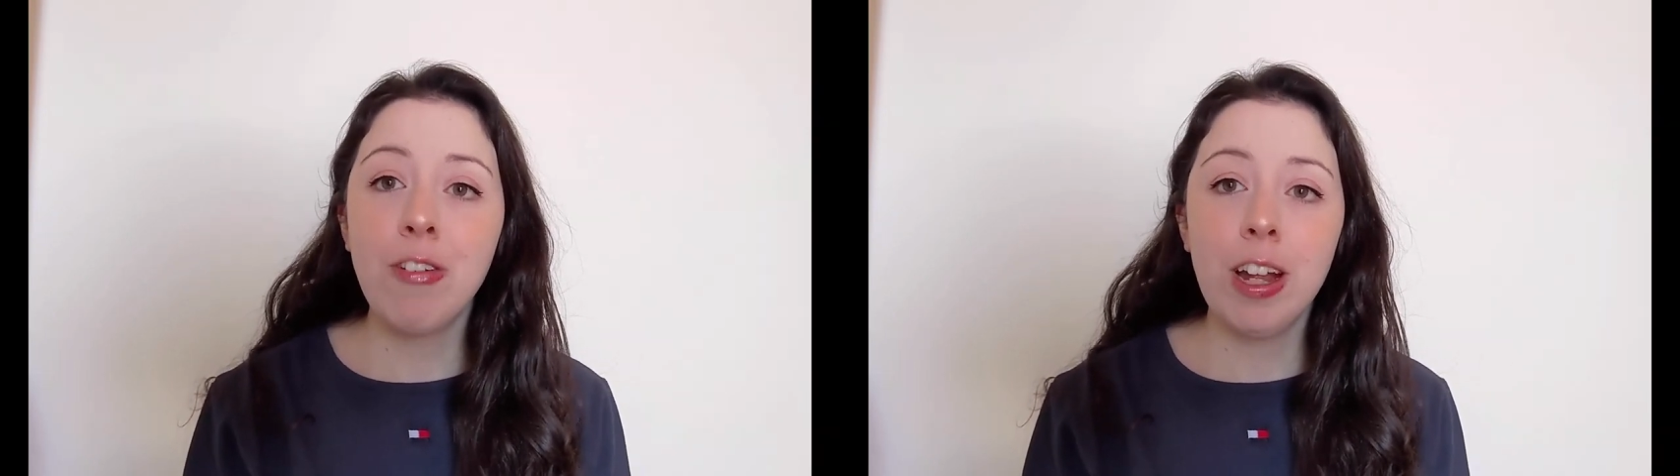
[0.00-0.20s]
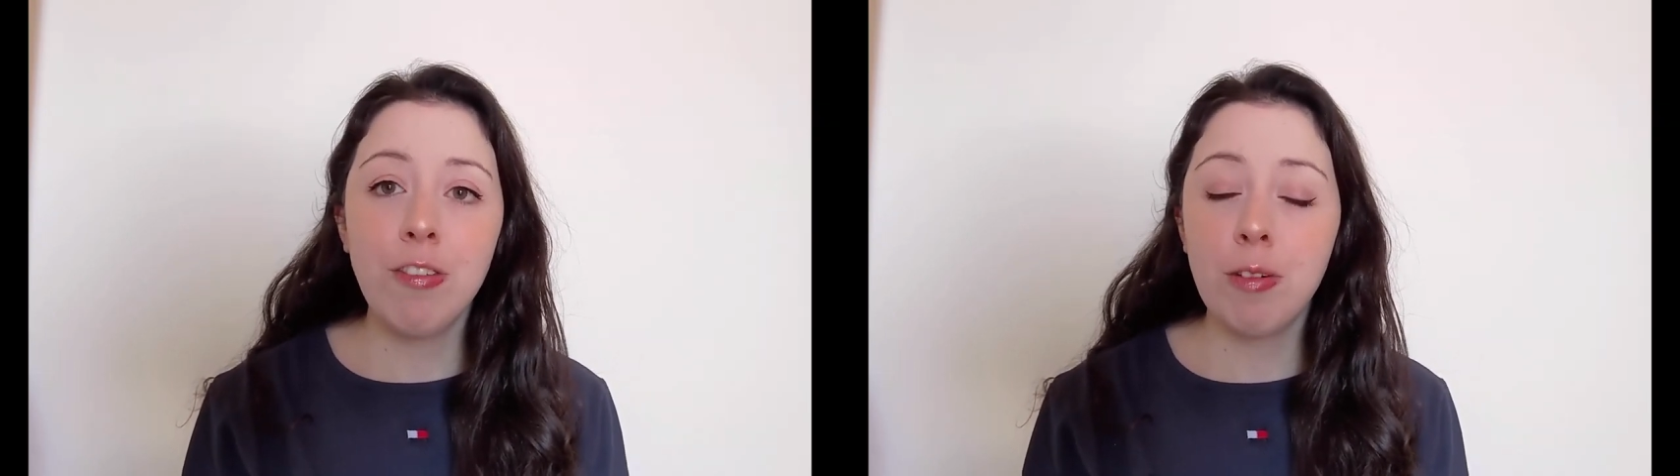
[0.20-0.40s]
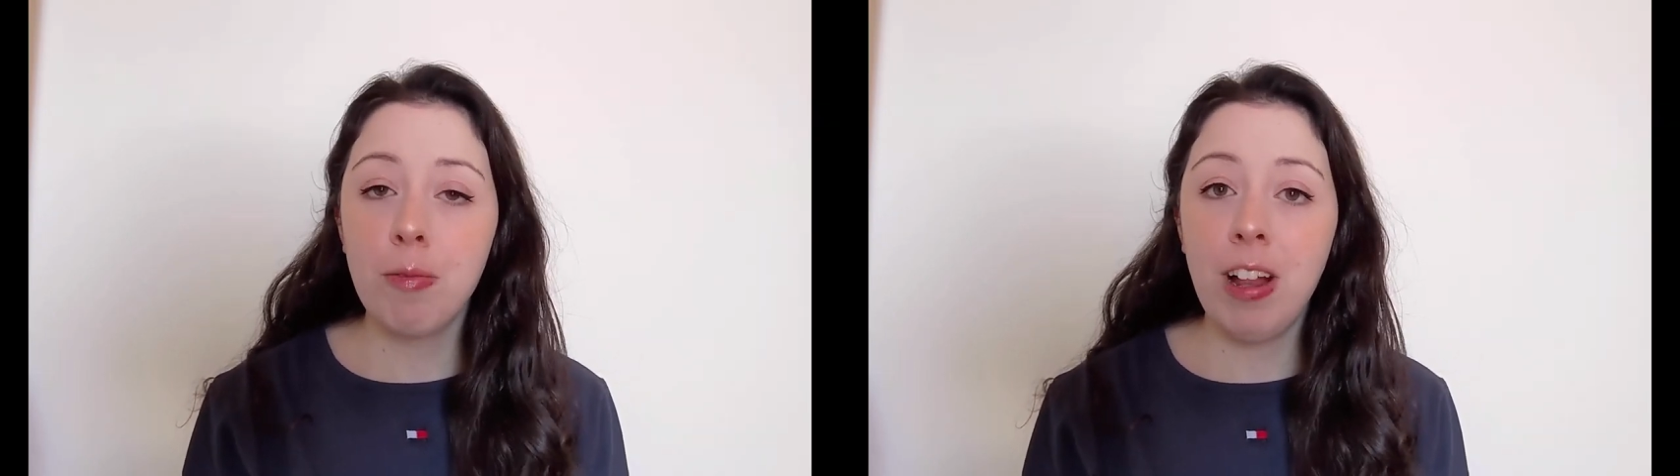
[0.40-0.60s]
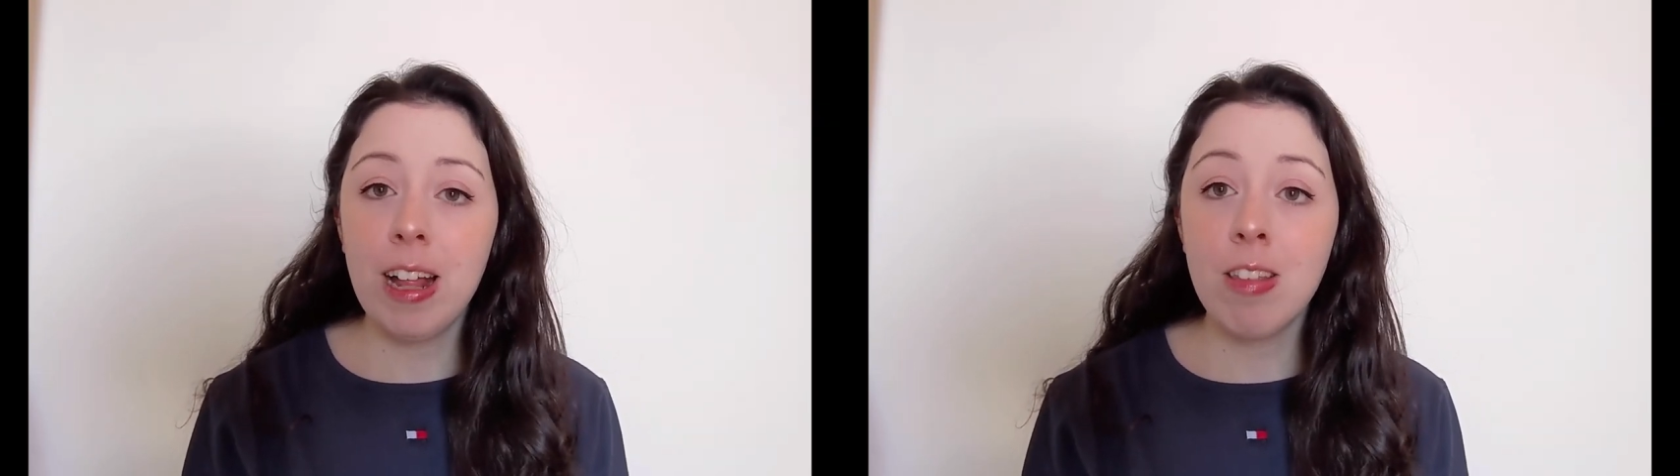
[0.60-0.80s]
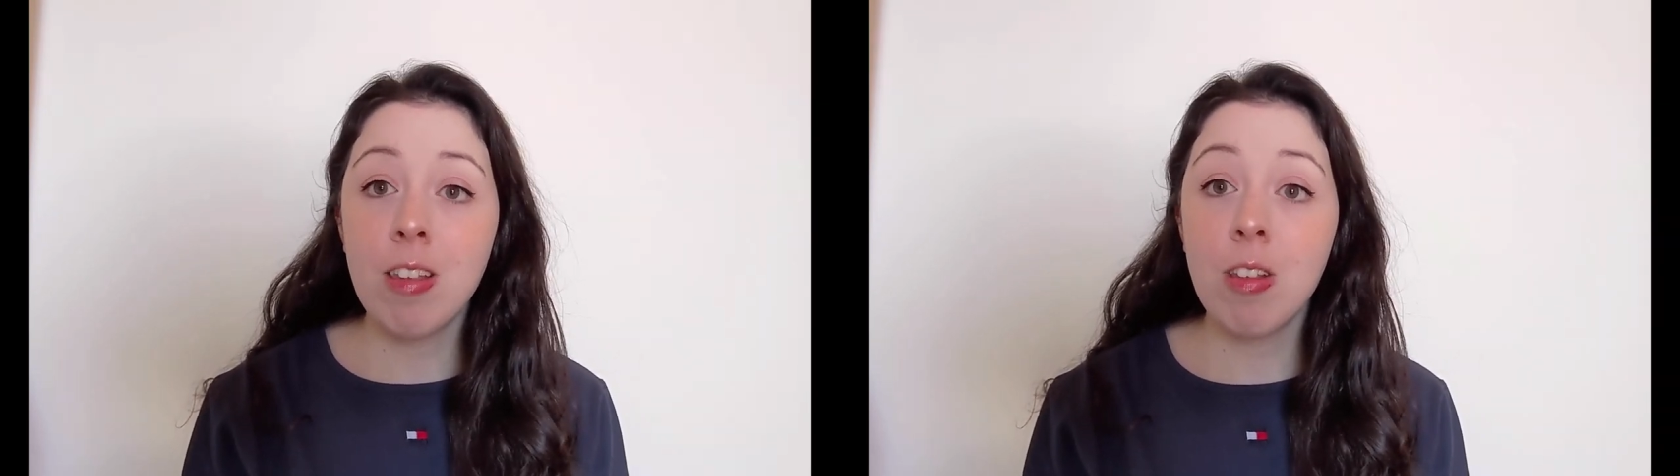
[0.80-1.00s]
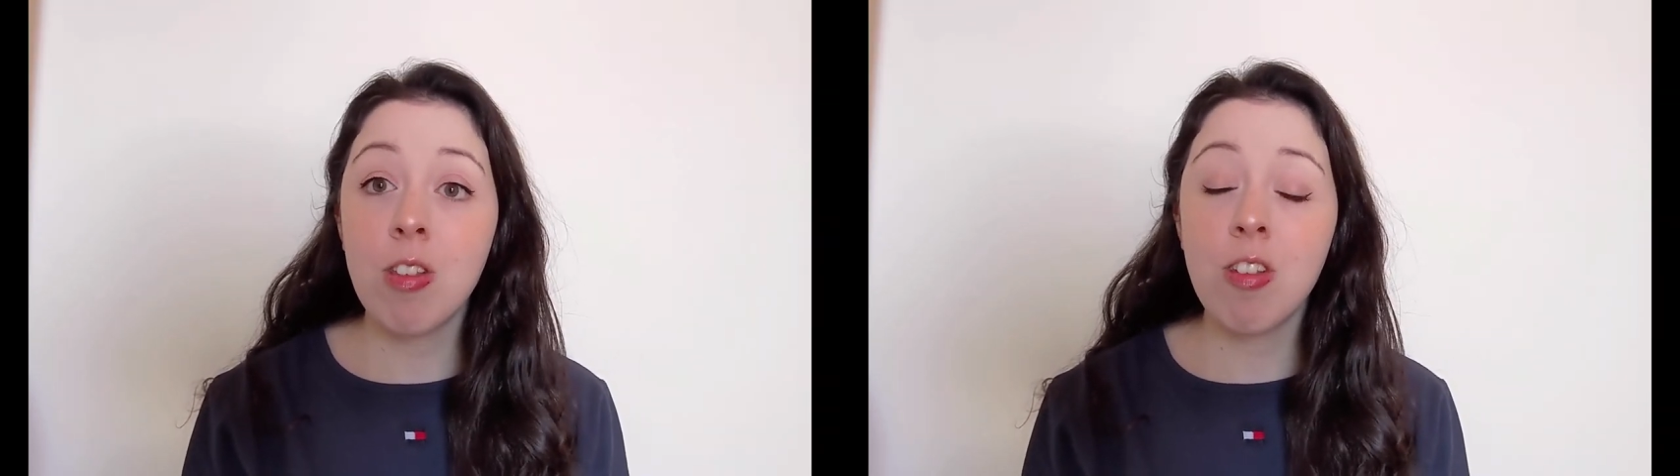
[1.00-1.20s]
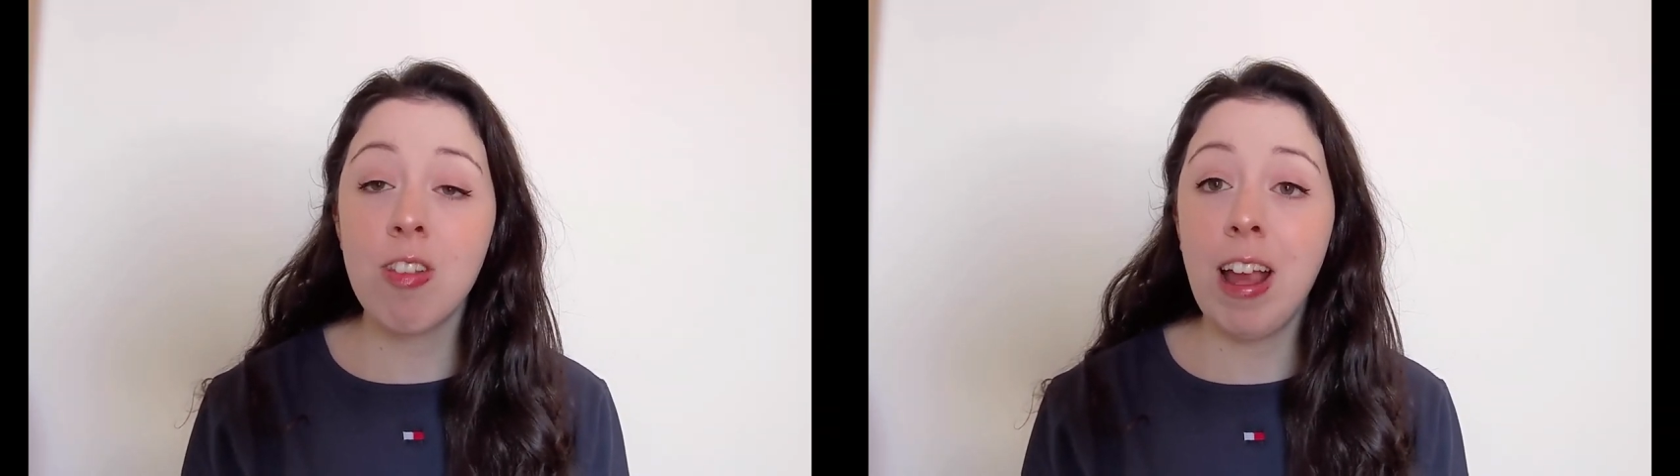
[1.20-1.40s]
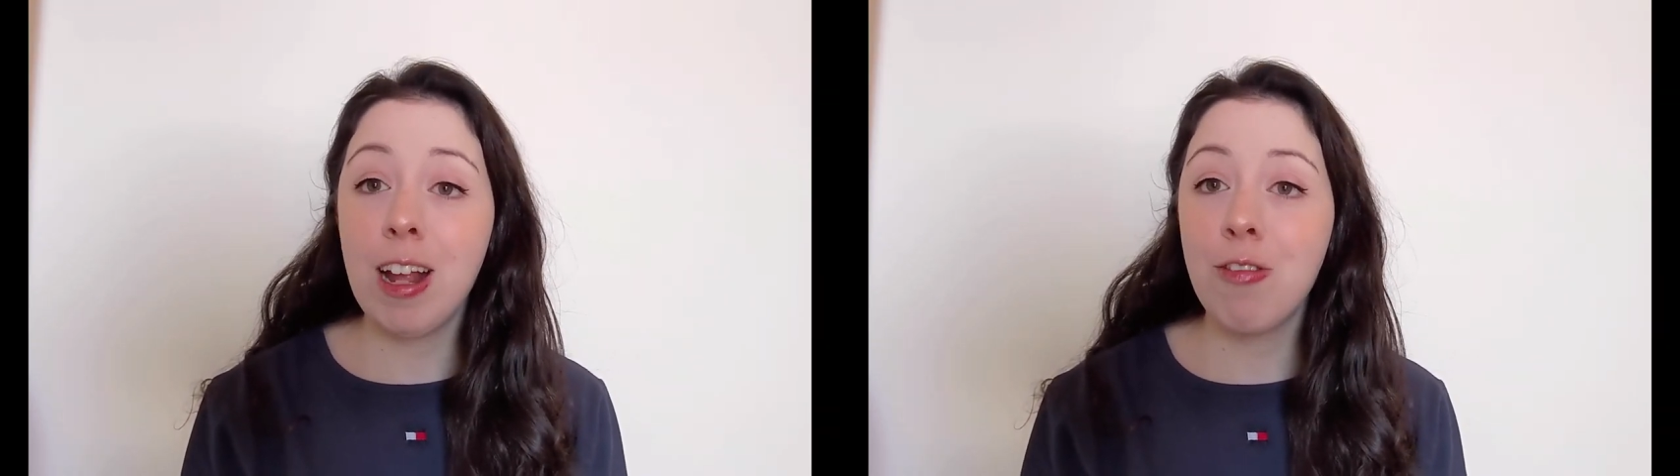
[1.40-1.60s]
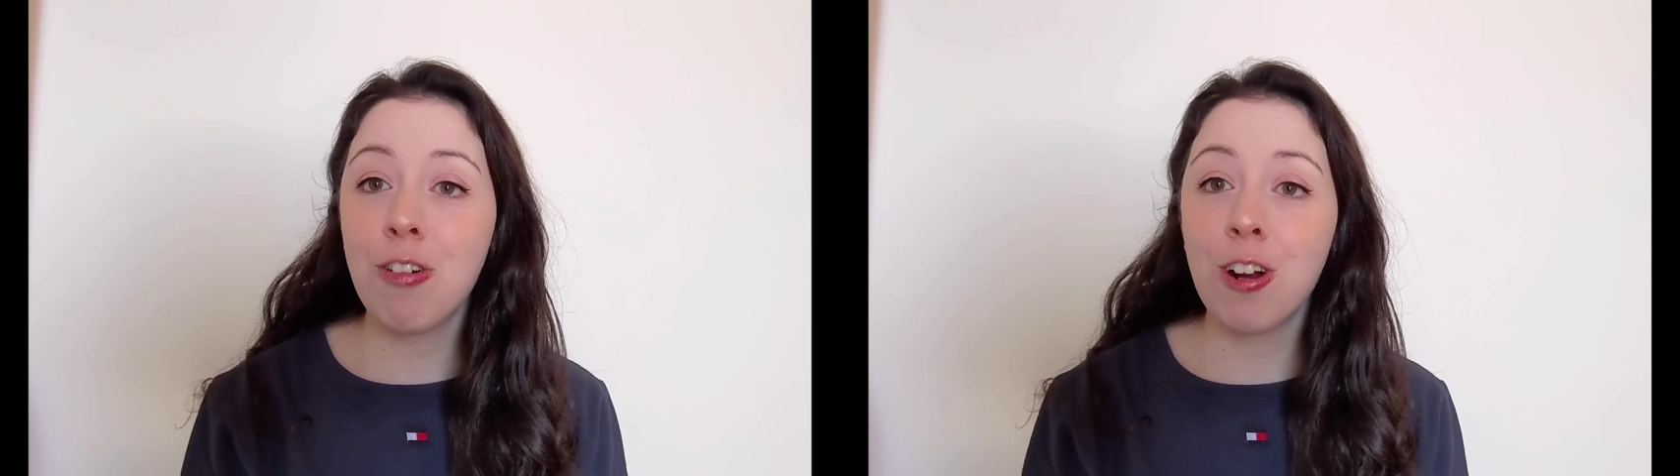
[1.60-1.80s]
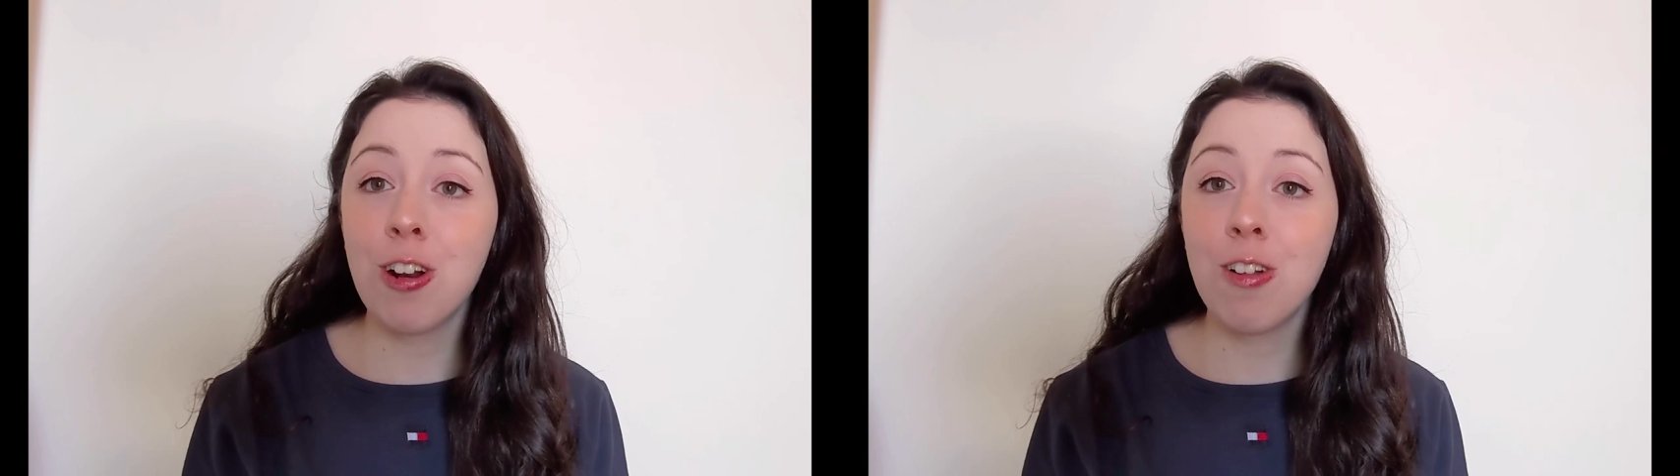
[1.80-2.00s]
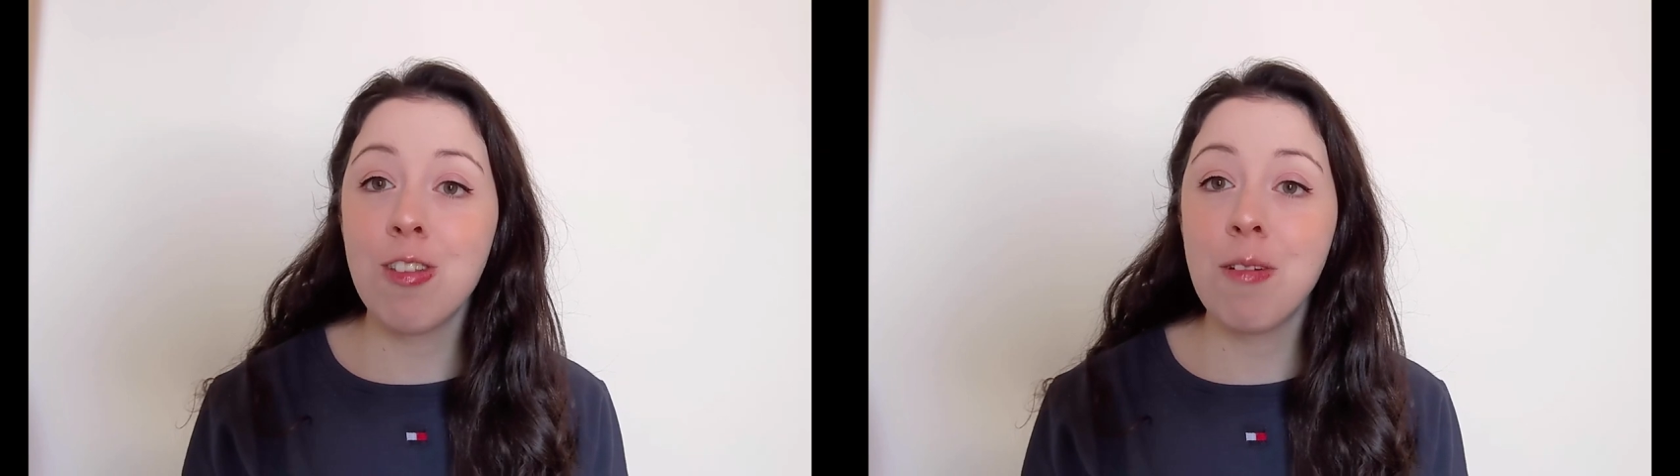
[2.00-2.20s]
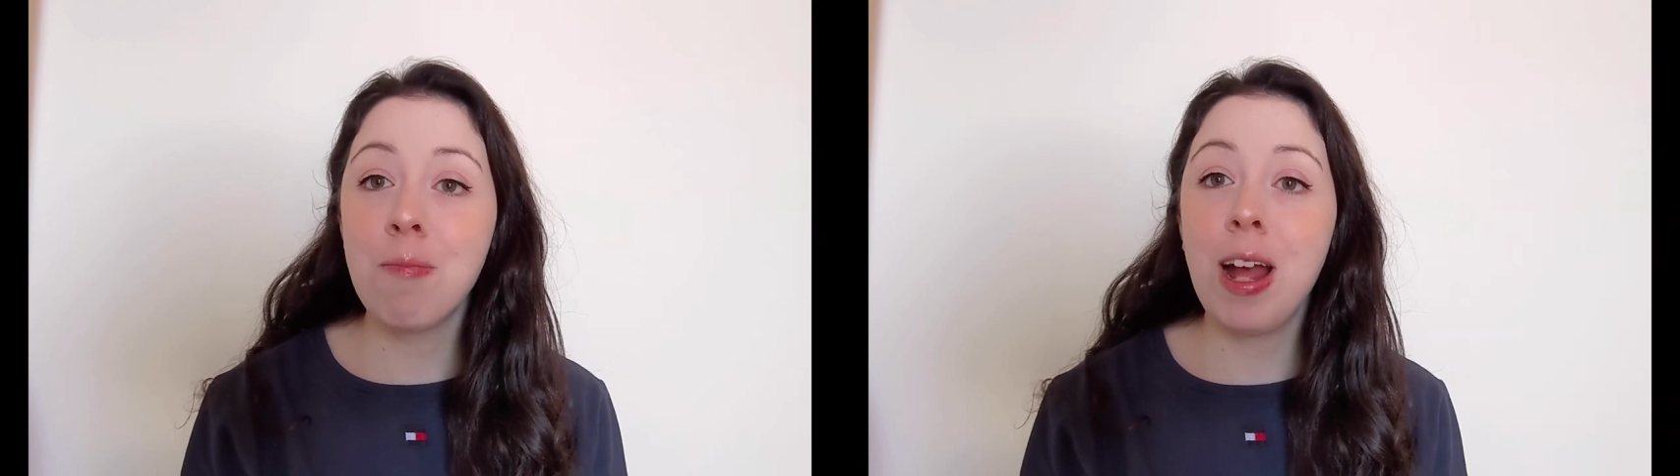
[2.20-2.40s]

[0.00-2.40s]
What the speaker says: favorite places to take photos in